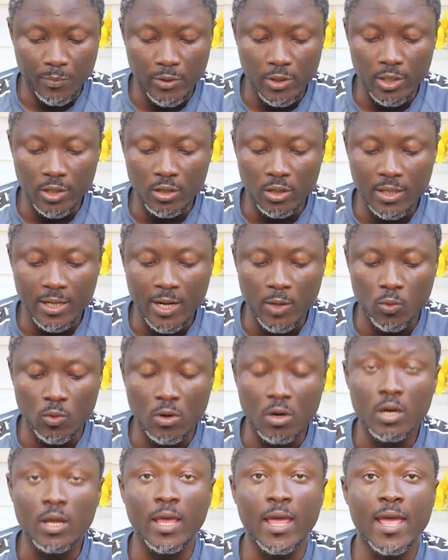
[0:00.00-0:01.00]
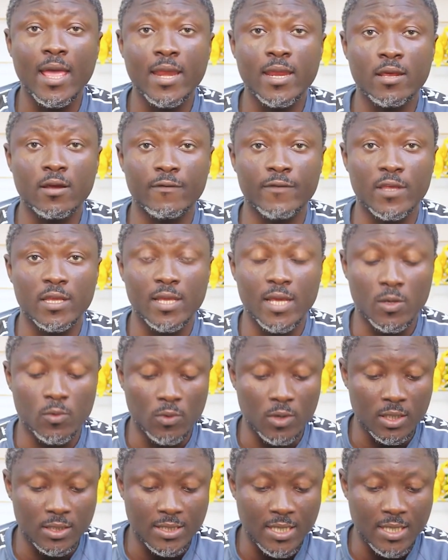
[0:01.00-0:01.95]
Polygon network, any of the networks